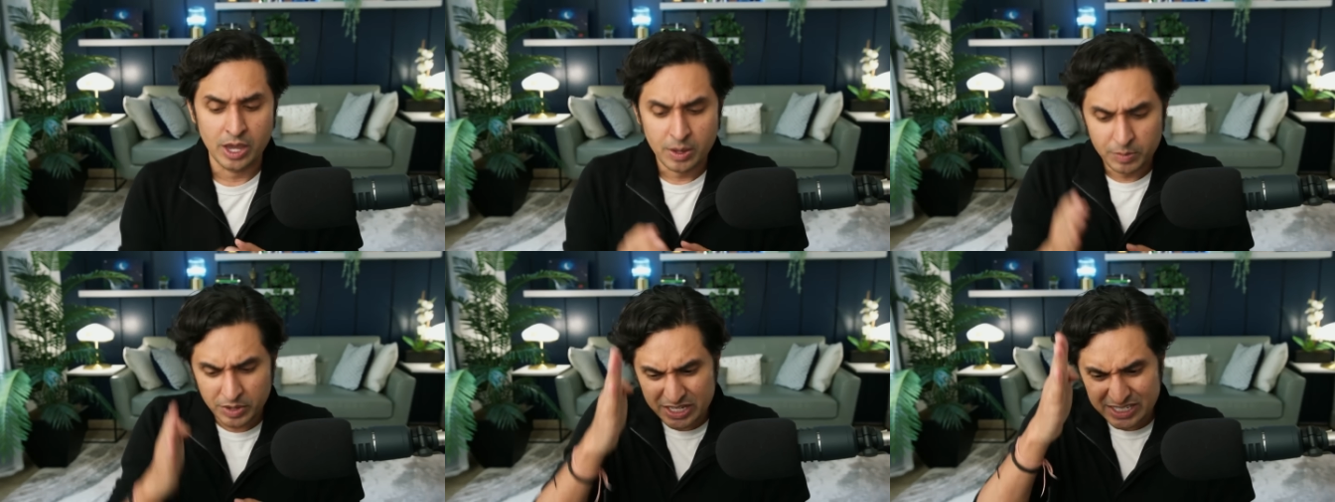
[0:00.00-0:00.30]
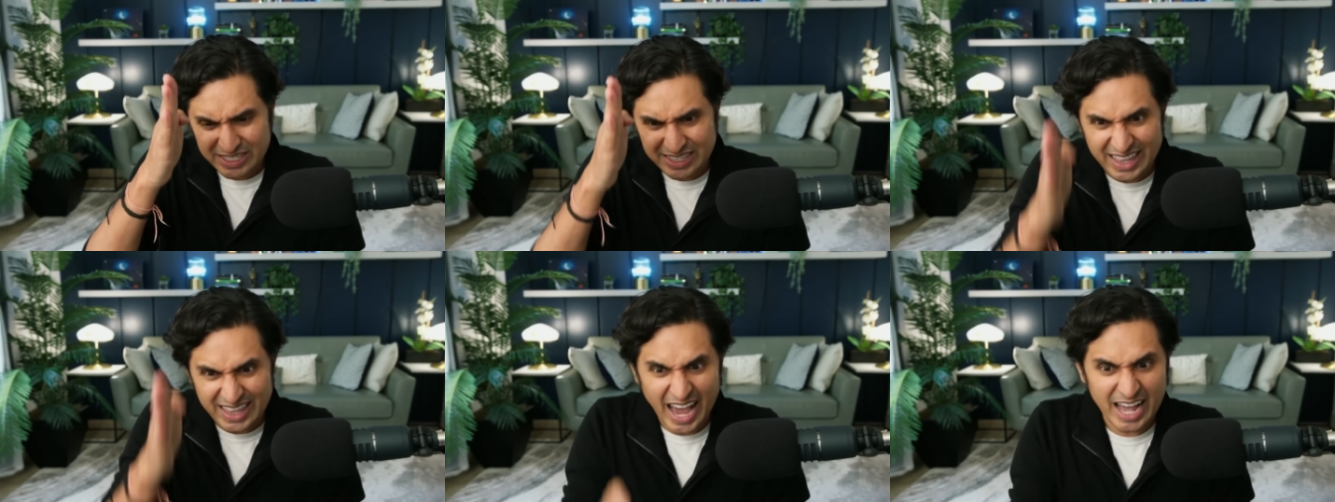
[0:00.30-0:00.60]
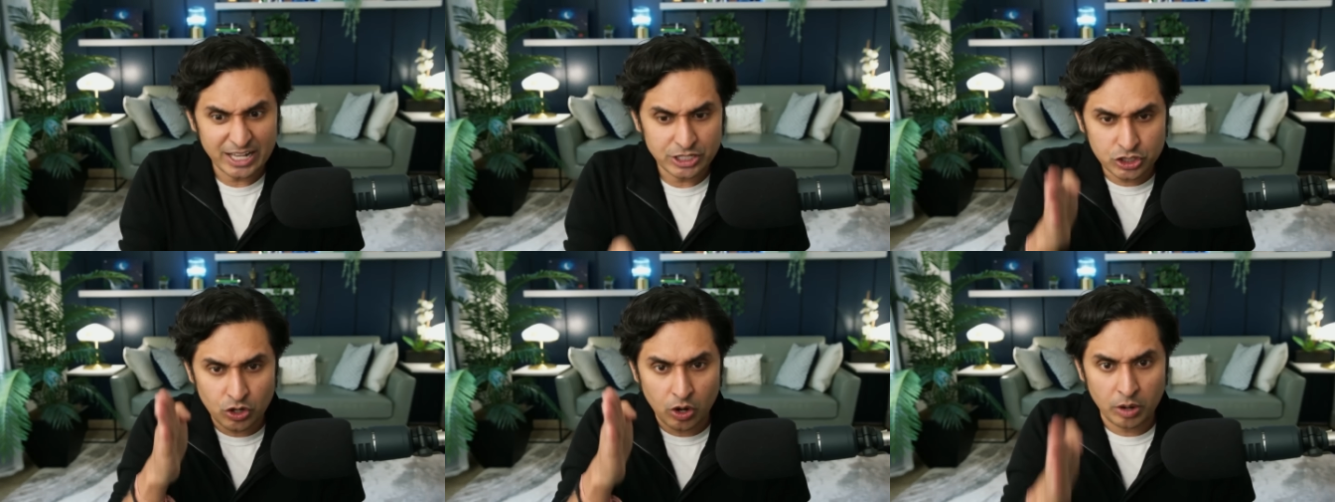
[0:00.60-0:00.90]
Because
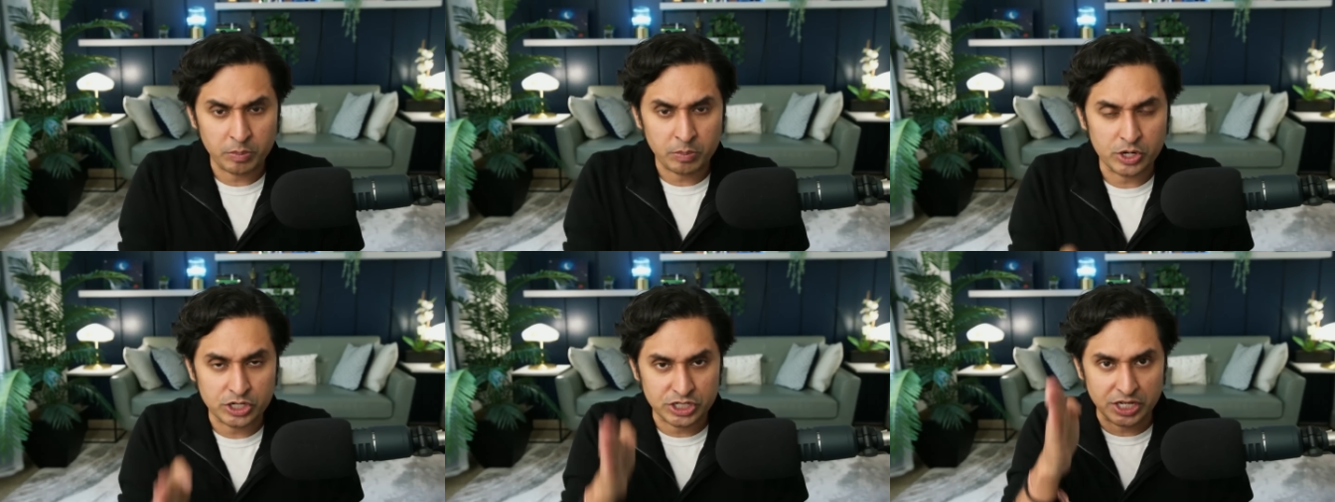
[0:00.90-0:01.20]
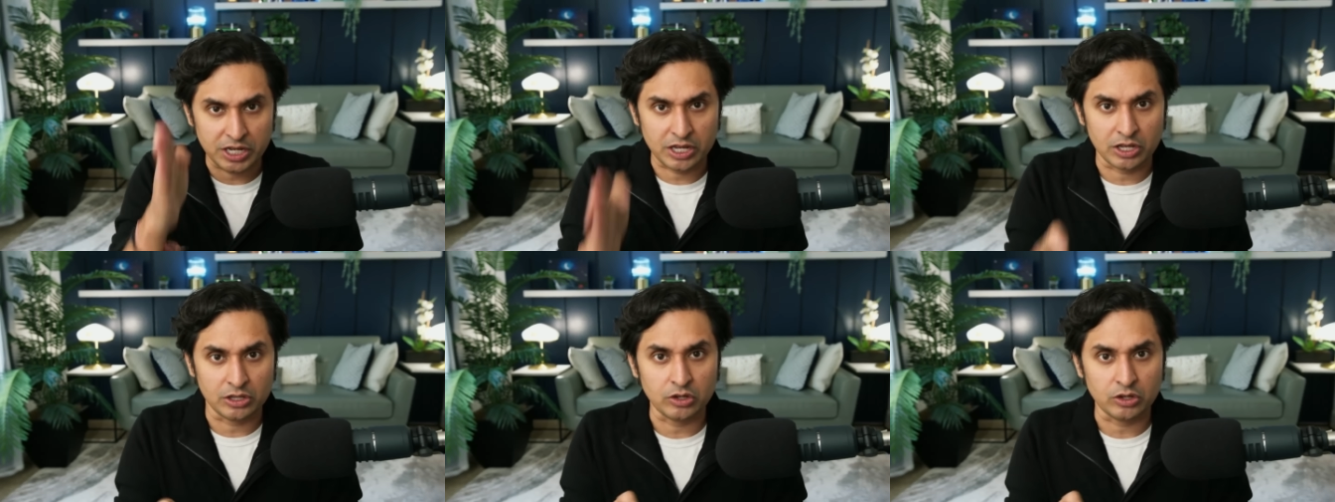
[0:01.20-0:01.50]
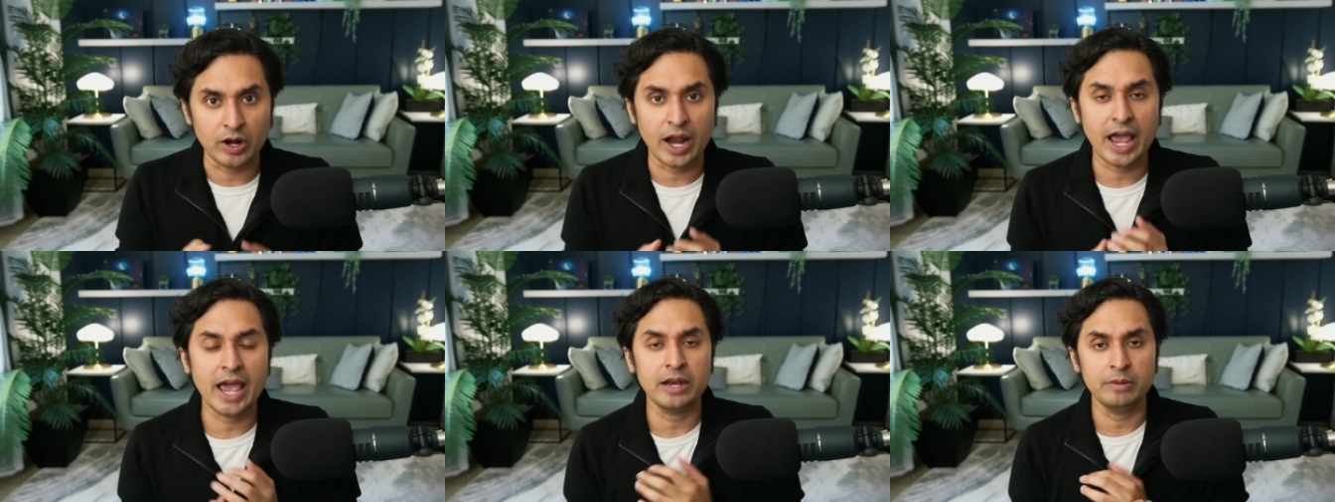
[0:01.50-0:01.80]
that's our
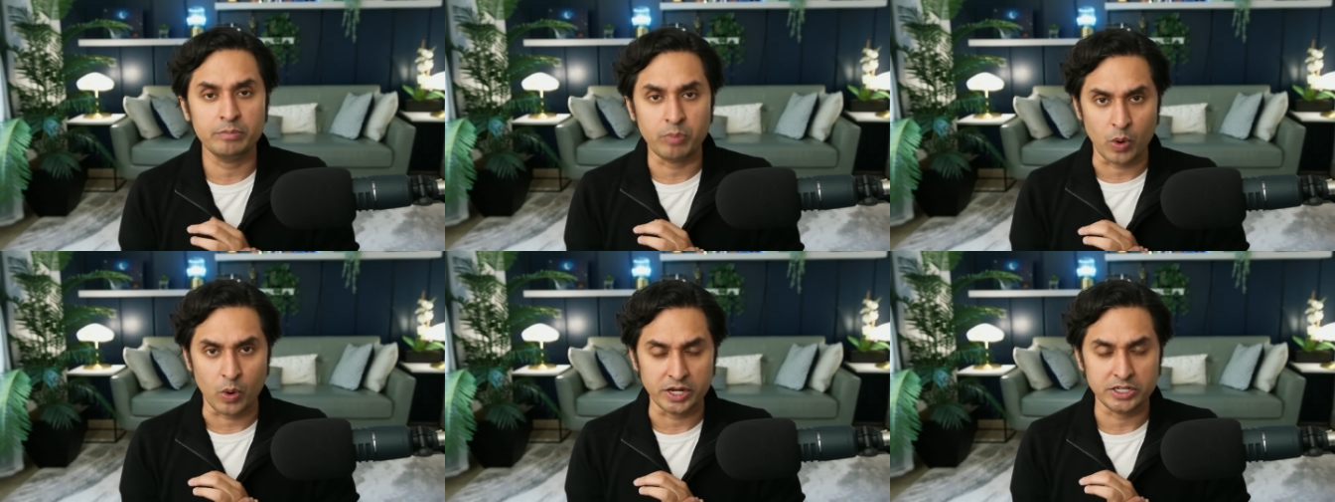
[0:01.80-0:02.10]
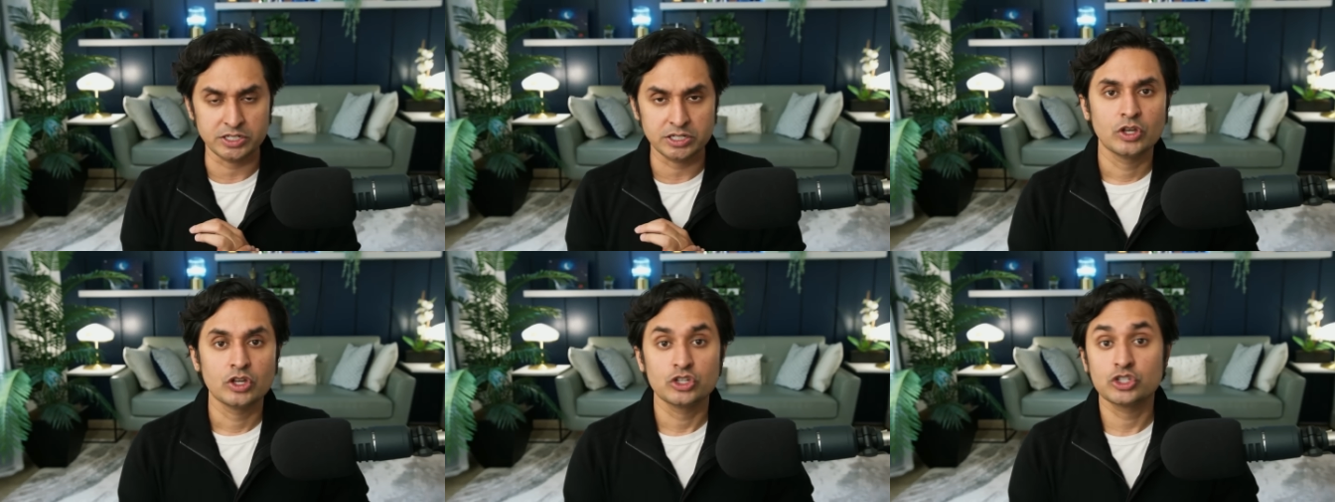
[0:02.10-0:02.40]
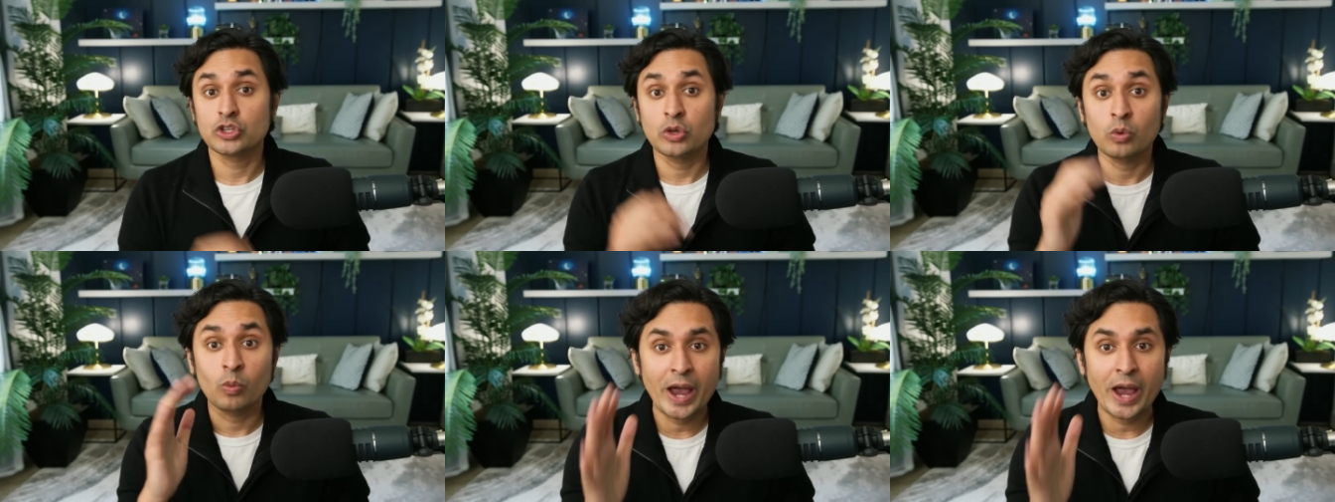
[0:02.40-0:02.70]
particular endpoint. So
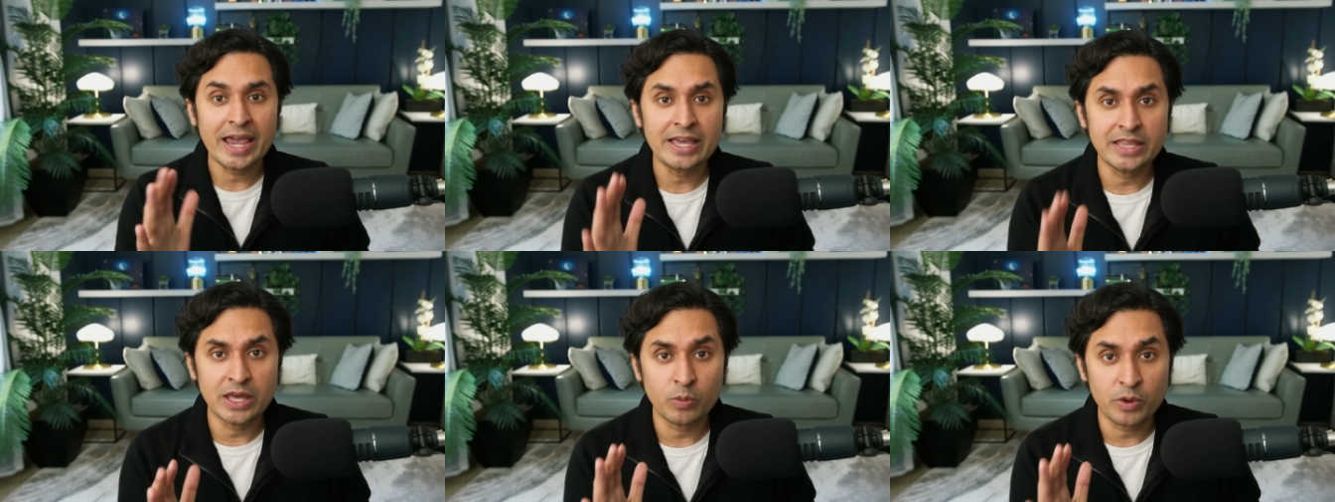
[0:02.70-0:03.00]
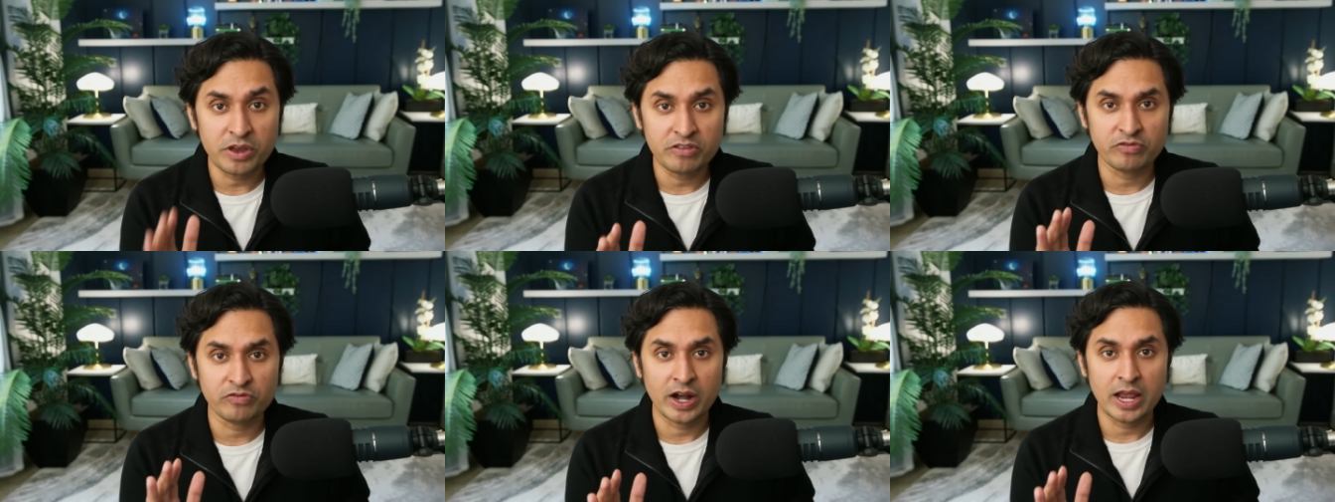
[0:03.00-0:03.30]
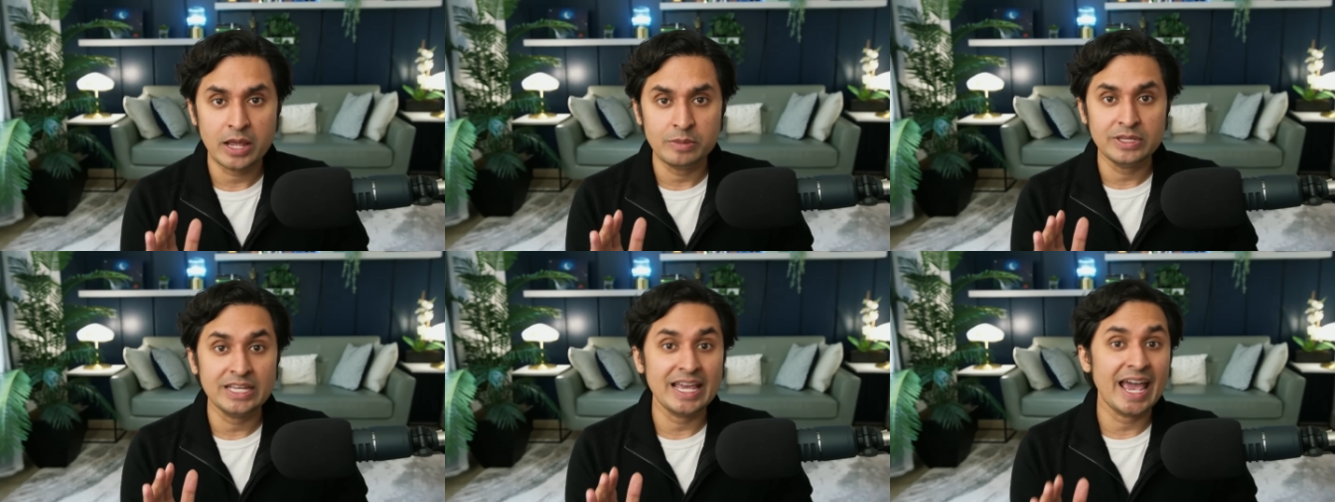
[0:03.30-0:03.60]
the way that we frame the